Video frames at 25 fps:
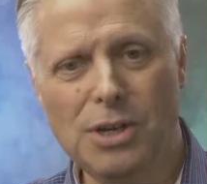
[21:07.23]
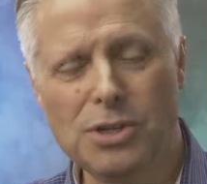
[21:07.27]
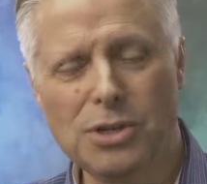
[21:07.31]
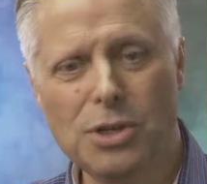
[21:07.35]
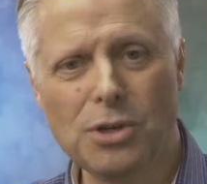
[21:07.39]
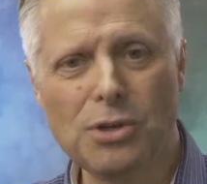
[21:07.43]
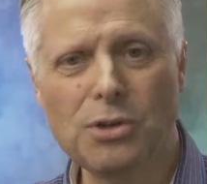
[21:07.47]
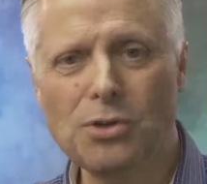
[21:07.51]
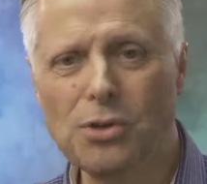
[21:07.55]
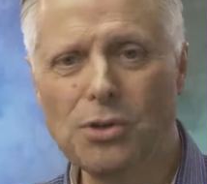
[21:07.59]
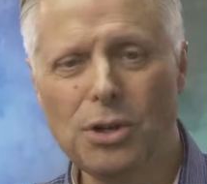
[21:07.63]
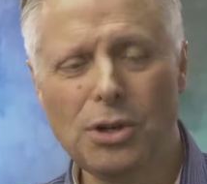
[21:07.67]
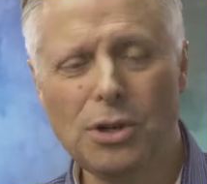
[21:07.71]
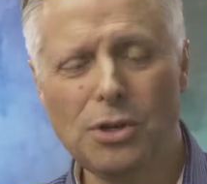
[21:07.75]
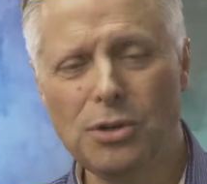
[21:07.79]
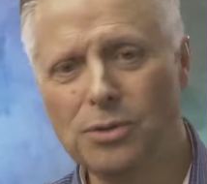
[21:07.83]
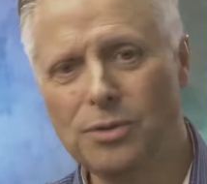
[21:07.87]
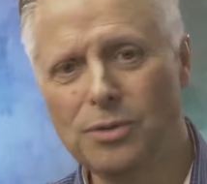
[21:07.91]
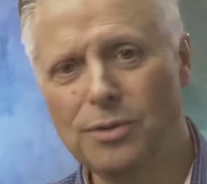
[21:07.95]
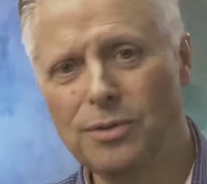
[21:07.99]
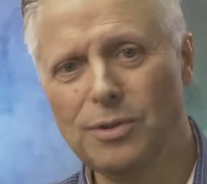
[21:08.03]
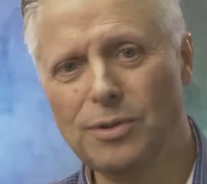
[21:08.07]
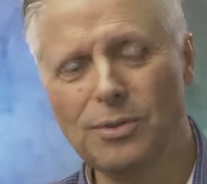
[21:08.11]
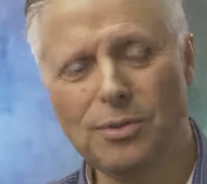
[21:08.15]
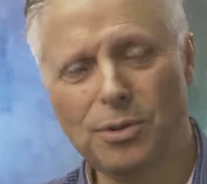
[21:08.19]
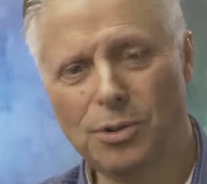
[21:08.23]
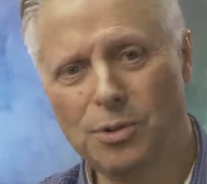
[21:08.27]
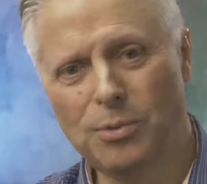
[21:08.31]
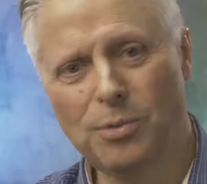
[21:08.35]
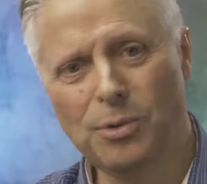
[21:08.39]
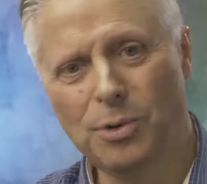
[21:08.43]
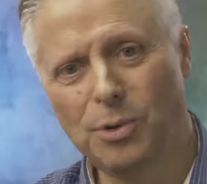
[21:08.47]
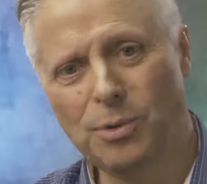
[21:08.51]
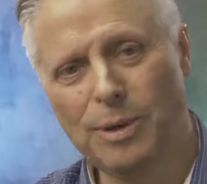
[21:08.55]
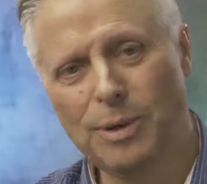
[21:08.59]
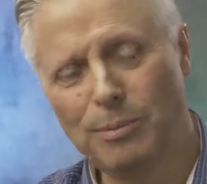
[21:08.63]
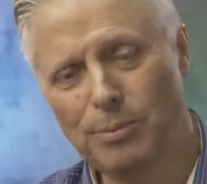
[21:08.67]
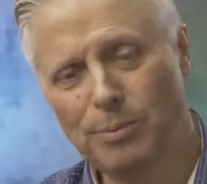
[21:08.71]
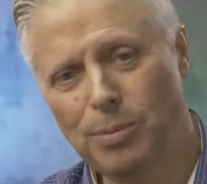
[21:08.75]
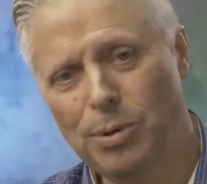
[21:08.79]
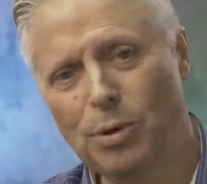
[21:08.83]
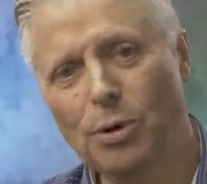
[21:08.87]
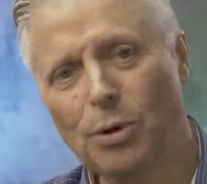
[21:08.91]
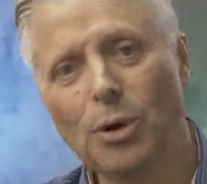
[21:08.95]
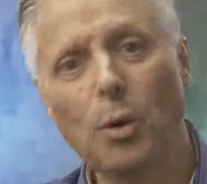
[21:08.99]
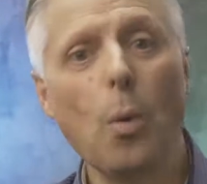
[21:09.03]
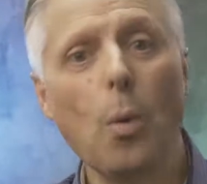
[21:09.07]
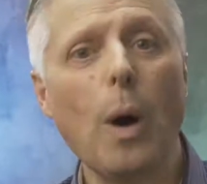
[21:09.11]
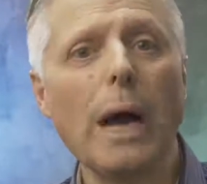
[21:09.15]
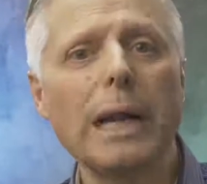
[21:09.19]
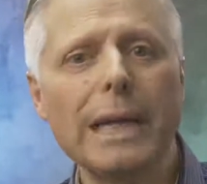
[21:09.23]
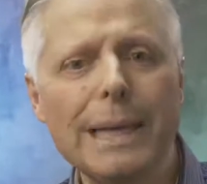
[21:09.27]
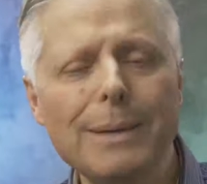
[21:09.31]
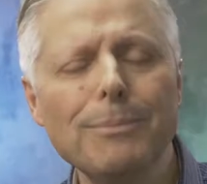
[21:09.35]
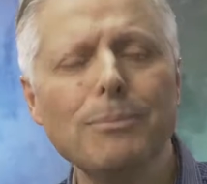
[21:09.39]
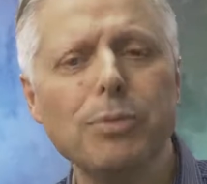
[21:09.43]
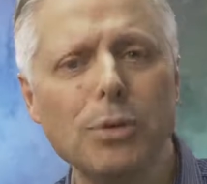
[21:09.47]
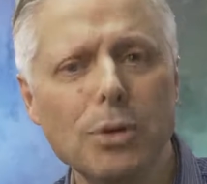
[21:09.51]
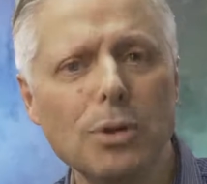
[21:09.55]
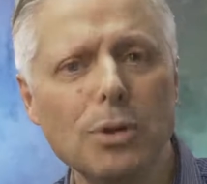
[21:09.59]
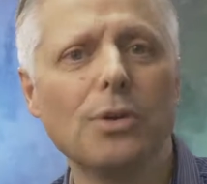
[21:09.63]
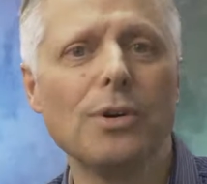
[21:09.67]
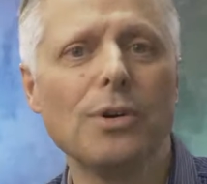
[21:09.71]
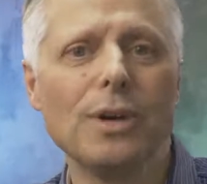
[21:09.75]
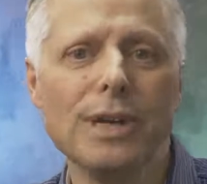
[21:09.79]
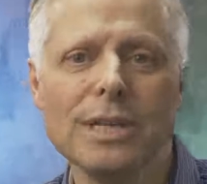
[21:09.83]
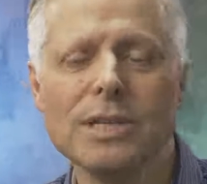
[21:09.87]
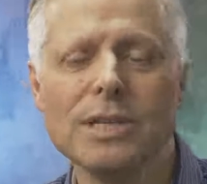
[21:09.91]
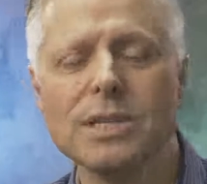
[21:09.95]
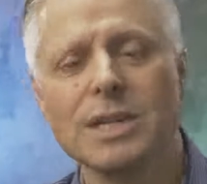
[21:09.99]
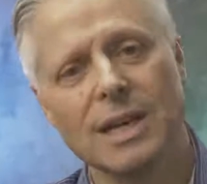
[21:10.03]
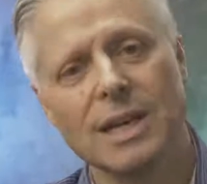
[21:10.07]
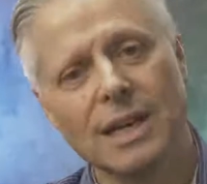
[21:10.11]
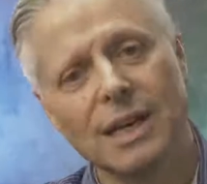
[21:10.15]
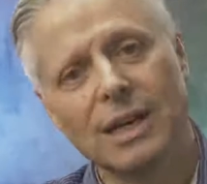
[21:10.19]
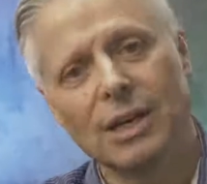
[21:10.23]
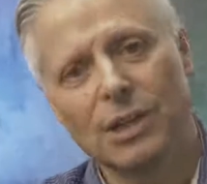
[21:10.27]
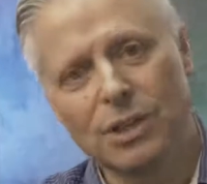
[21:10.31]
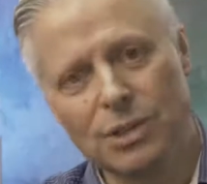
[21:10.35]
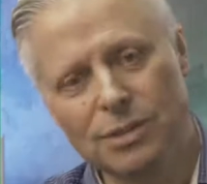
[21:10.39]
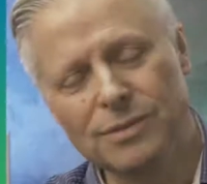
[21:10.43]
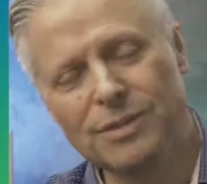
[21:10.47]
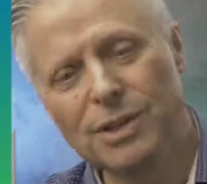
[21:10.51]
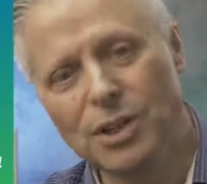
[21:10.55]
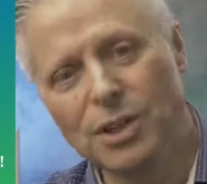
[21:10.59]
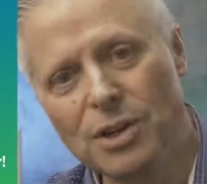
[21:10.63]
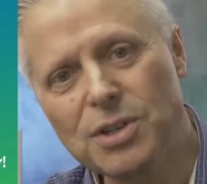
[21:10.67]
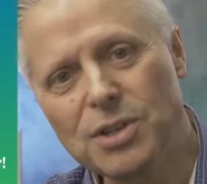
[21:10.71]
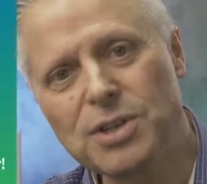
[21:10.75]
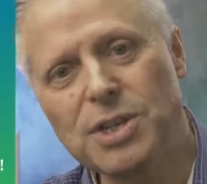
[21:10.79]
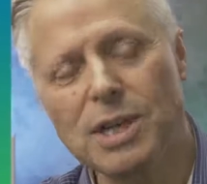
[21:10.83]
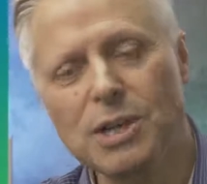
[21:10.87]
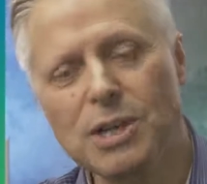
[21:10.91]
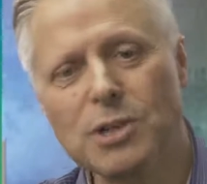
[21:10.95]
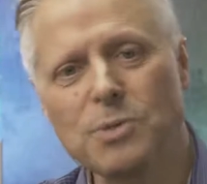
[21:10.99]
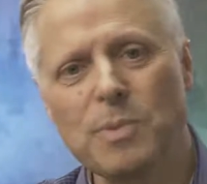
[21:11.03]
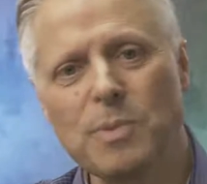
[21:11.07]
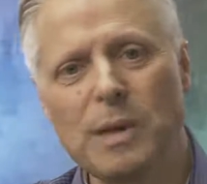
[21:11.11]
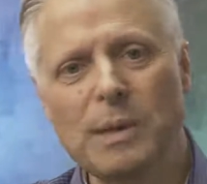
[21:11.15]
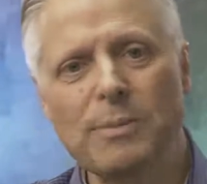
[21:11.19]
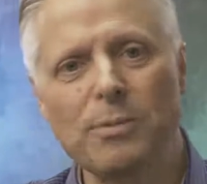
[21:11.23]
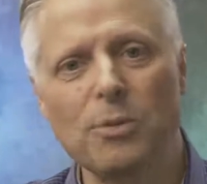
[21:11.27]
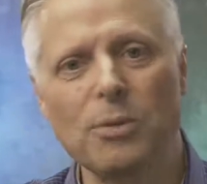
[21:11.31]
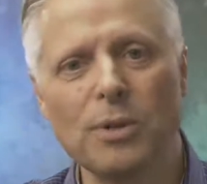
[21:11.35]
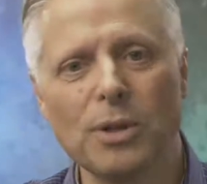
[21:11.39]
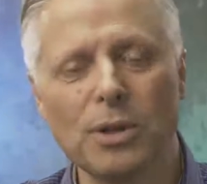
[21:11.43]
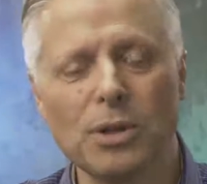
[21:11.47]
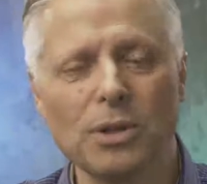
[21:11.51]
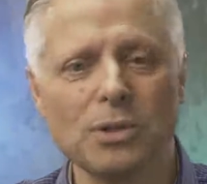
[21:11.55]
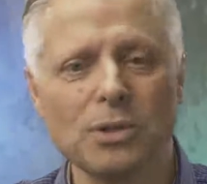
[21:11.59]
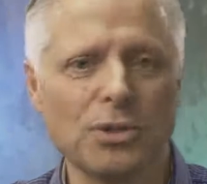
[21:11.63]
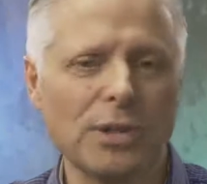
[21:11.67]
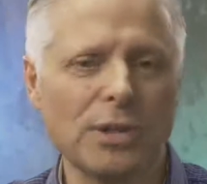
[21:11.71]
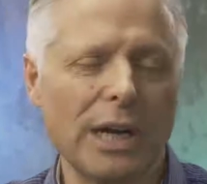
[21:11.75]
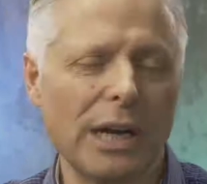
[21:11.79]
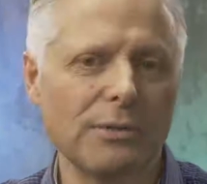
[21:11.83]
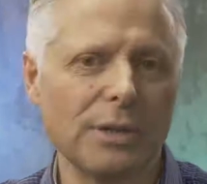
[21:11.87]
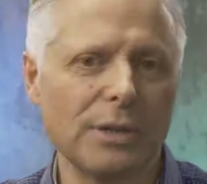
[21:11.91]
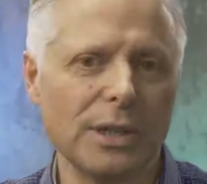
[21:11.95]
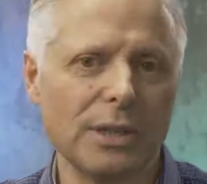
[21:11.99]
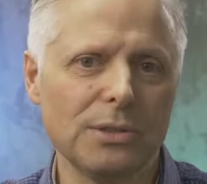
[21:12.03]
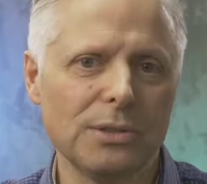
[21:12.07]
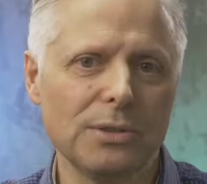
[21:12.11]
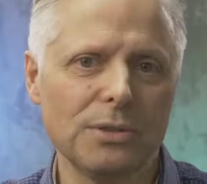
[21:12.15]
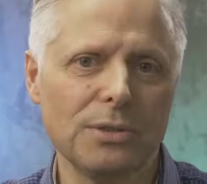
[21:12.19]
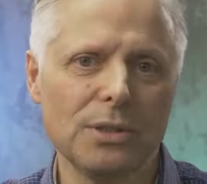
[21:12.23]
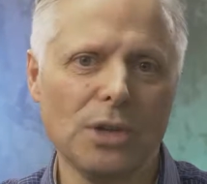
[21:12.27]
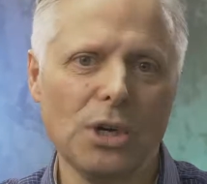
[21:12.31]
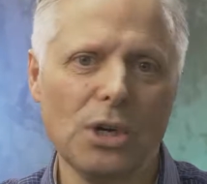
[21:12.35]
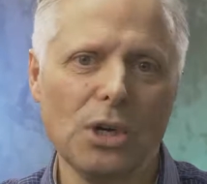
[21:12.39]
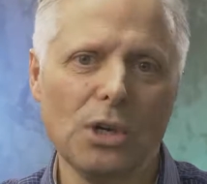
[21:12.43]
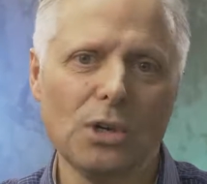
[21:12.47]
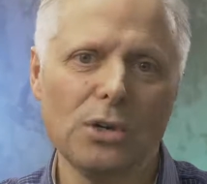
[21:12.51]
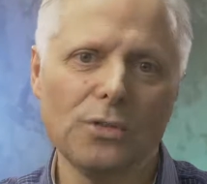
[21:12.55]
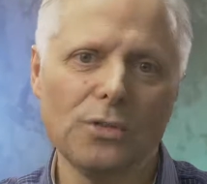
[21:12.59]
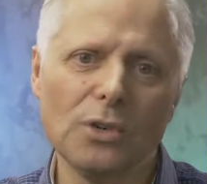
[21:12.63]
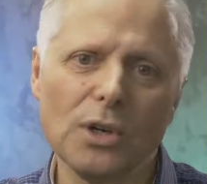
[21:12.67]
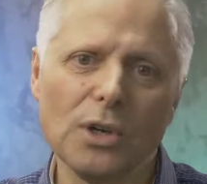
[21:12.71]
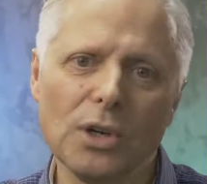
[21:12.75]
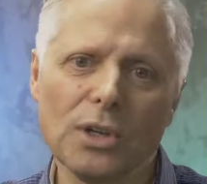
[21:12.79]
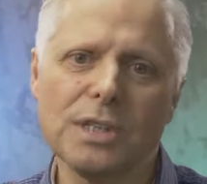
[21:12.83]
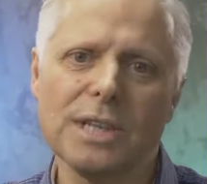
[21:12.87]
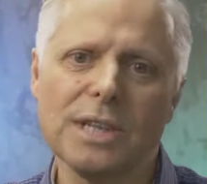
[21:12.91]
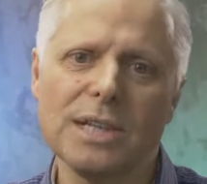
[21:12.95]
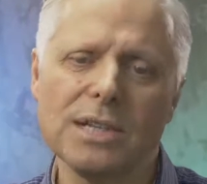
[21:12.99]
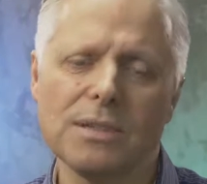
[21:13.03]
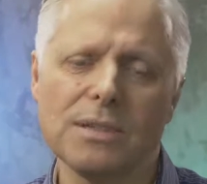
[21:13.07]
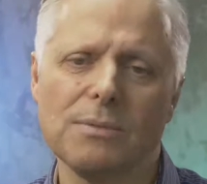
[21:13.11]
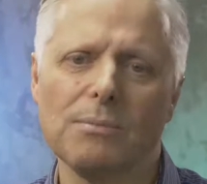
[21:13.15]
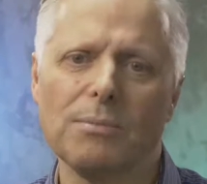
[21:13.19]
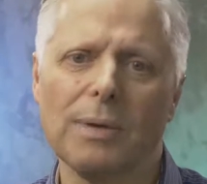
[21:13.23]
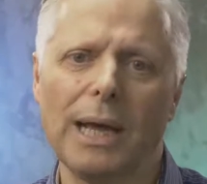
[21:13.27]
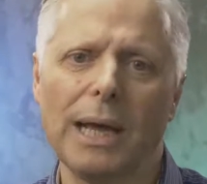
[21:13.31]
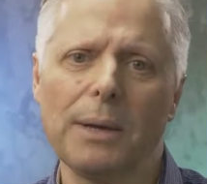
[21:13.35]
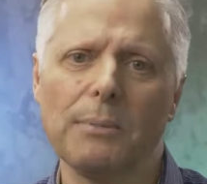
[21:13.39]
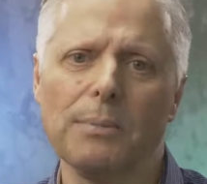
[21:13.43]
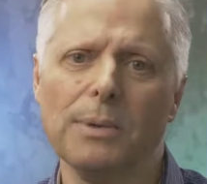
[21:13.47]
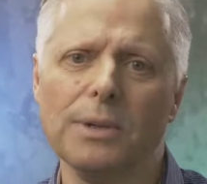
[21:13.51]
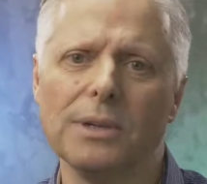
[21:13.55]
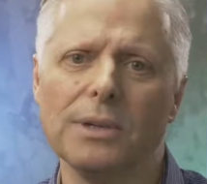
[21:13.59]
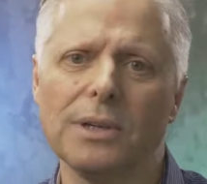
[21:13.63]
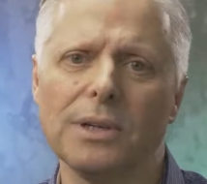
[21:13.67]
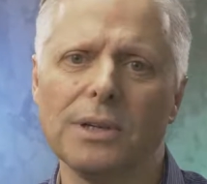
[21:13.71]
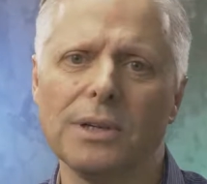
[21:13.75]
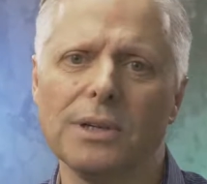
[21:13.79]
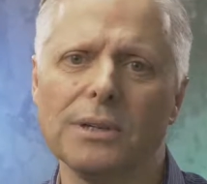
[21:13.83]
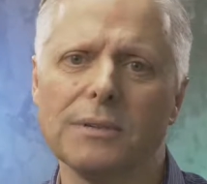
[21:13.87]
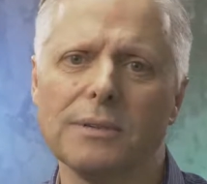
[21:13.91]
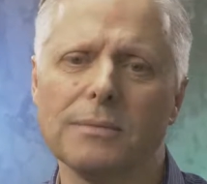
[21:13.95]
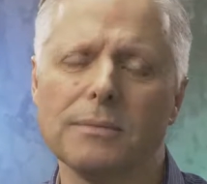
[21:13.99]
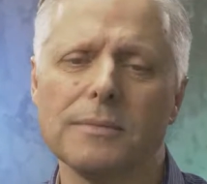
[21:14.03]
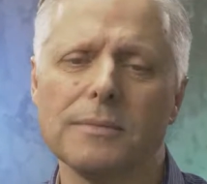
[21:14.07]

So you employs salespeople with a good track record who've got a decent black book,